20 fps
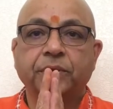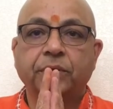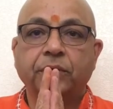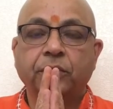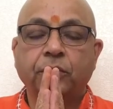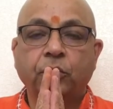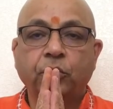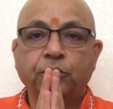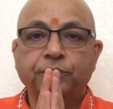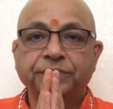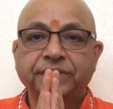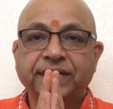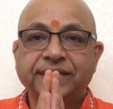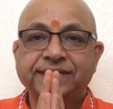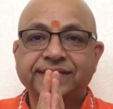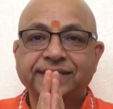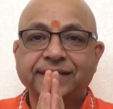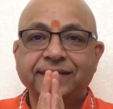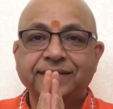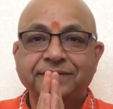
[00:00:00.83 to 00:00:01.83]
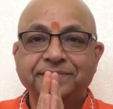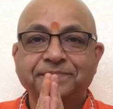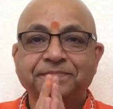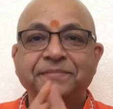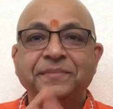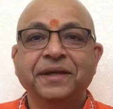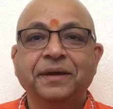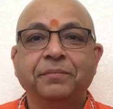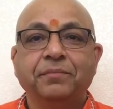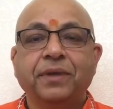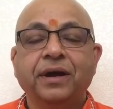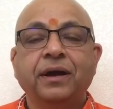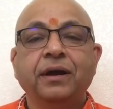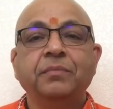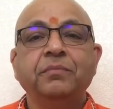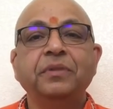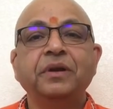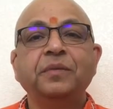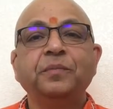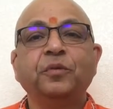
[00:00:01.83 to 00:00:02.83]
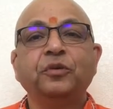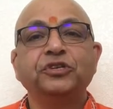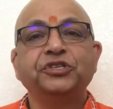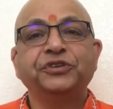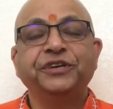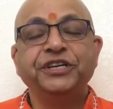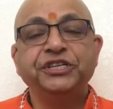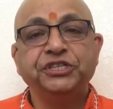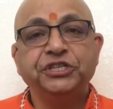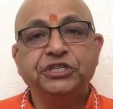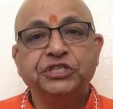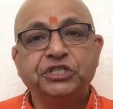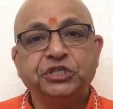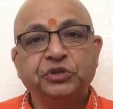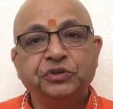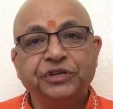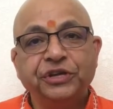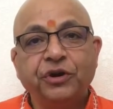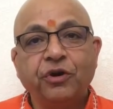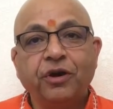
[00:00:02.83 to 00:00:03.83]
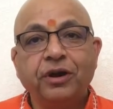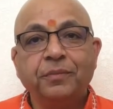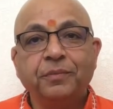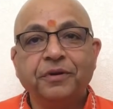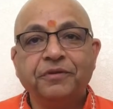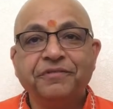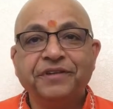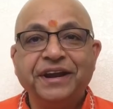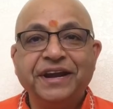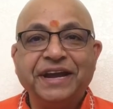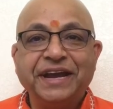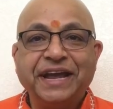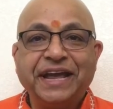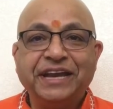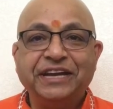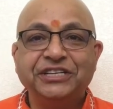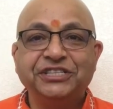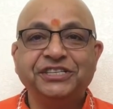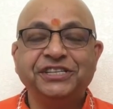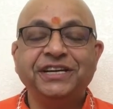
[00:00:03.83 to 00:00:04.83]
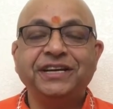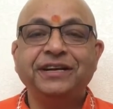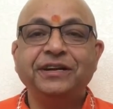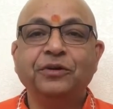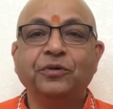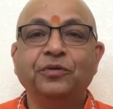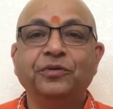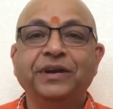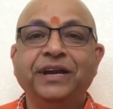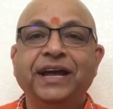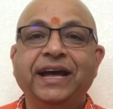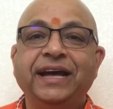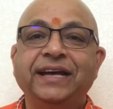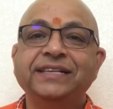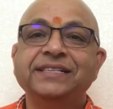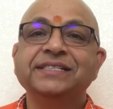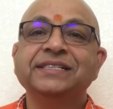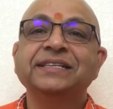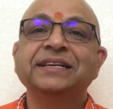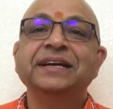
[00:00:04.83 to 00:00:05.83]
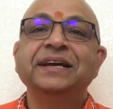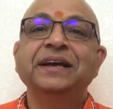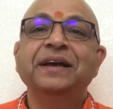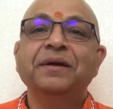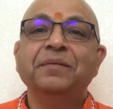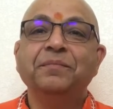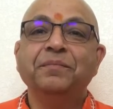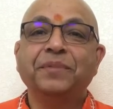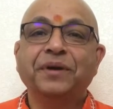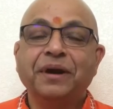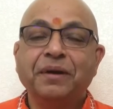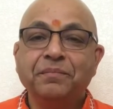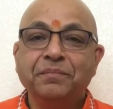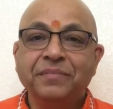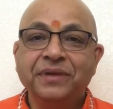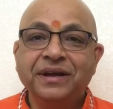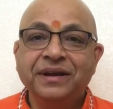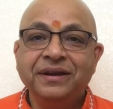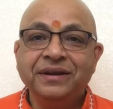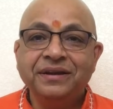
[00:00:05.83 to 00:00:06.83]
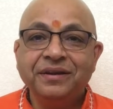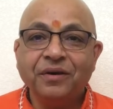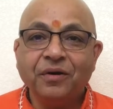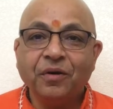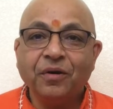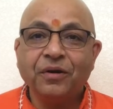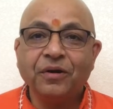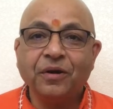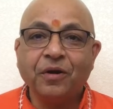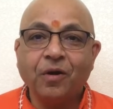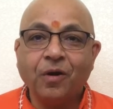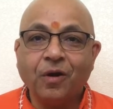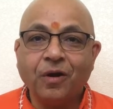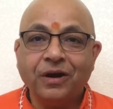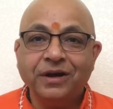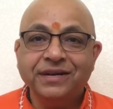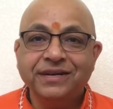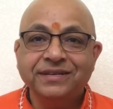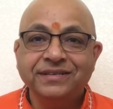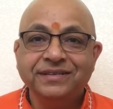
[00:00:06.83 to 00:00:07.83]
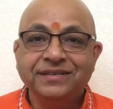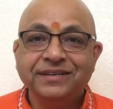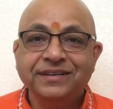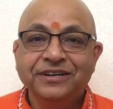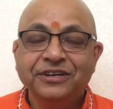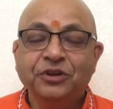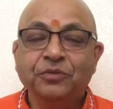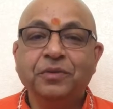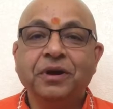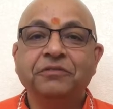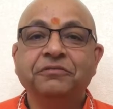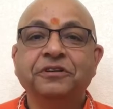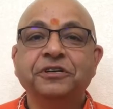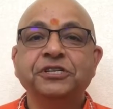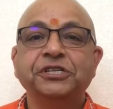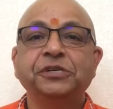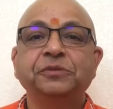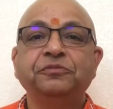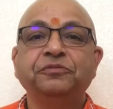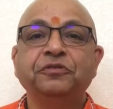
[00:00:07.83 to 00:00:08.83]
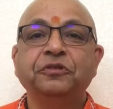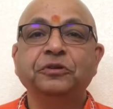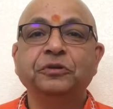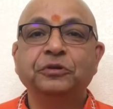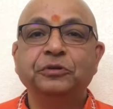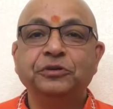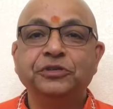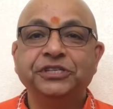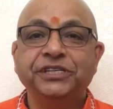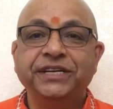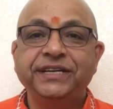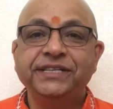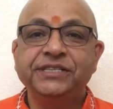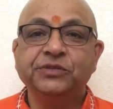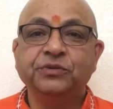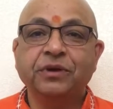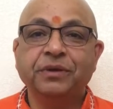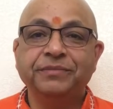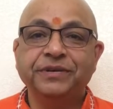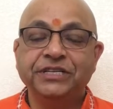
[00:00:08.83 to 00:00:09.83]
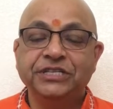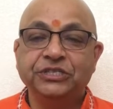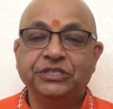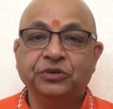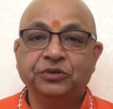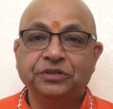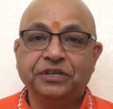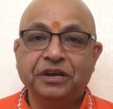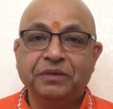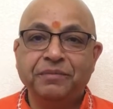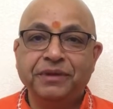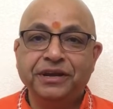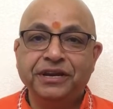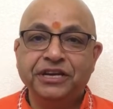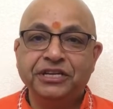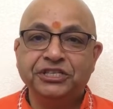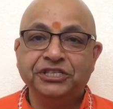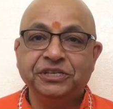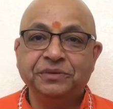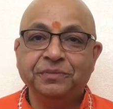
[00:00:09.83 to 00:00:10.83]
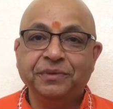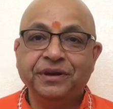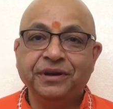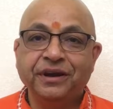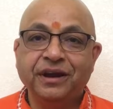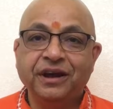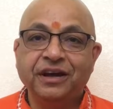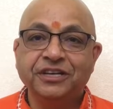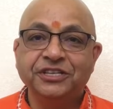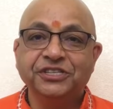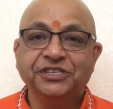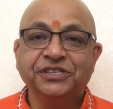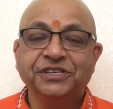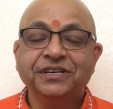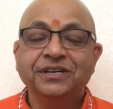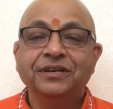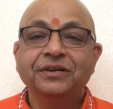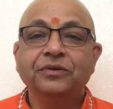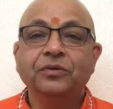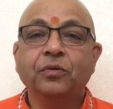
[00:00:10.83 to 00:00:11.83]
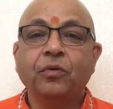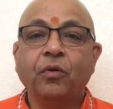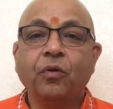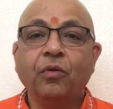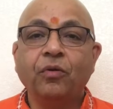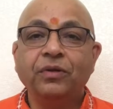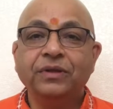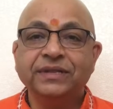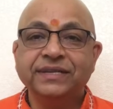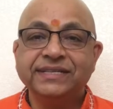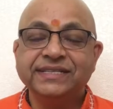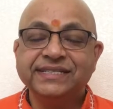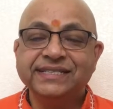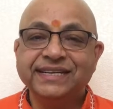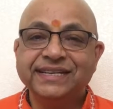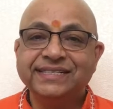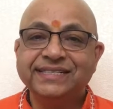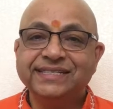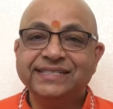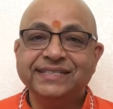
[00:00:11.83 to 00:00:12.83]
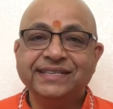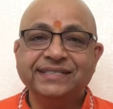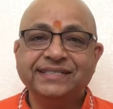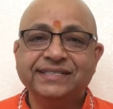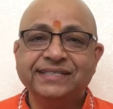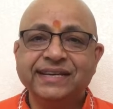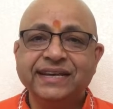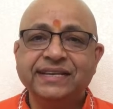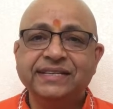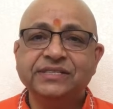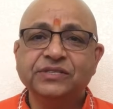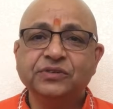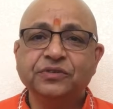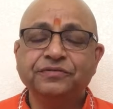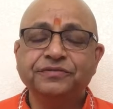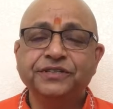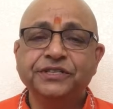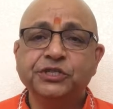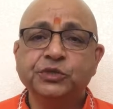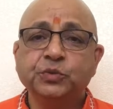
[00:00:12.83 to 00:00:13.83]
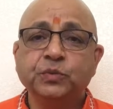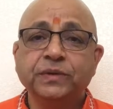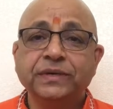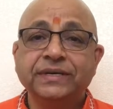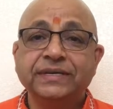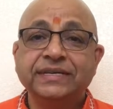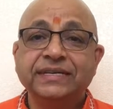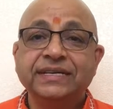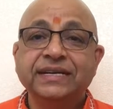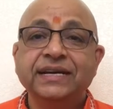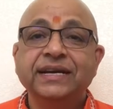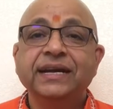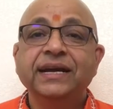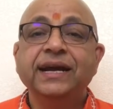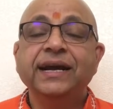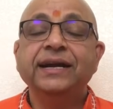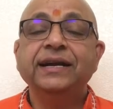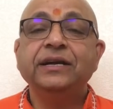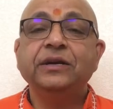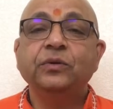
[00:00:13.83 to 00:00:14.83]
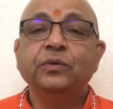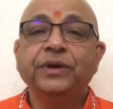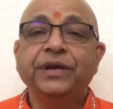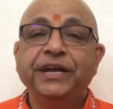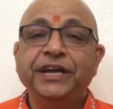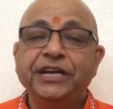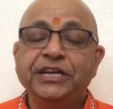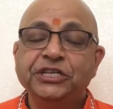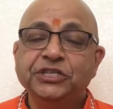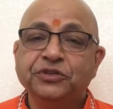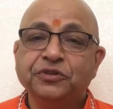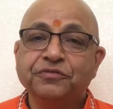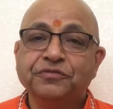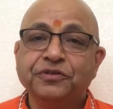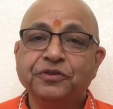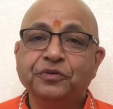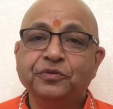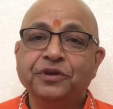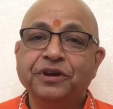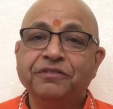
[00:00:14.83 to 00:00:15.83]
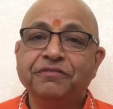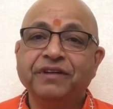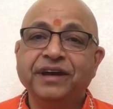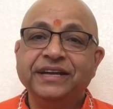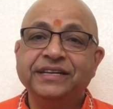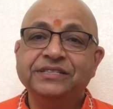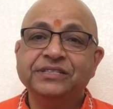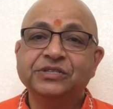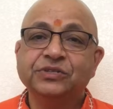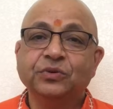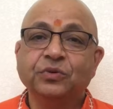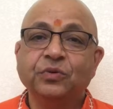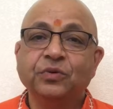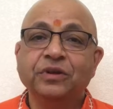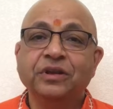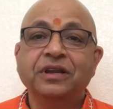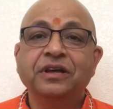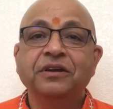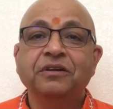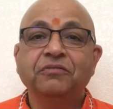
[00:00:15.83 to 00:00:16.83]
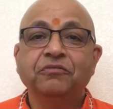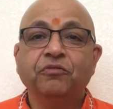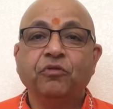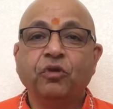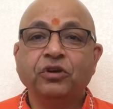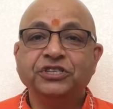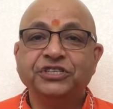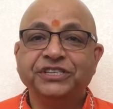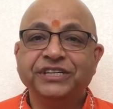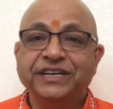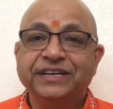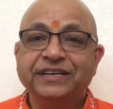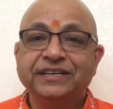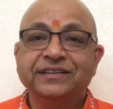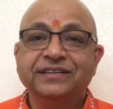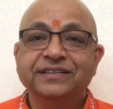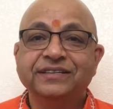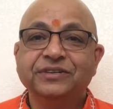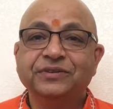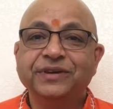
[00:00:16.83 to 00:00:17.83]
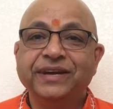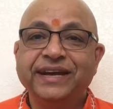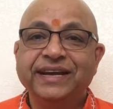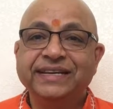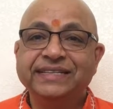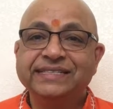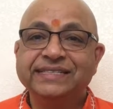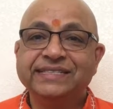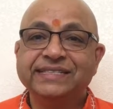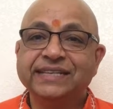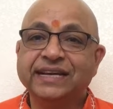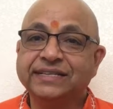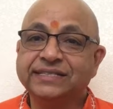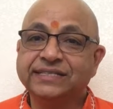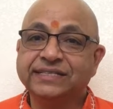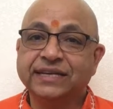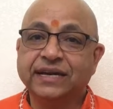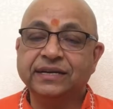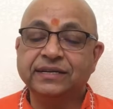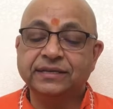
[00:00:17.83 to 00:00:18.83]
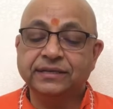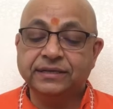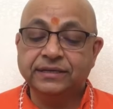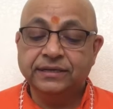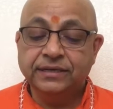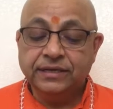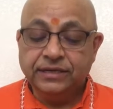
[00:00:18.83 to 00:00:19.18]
Om Tat Sat. My humble prostrations to the all-pervading energy known as Brahman or God, to my worshipful Guruji, Swami Jyotirmayananda Maharaj, to all the sages and saints of this world, and to each of you divine soul watching today's satsang.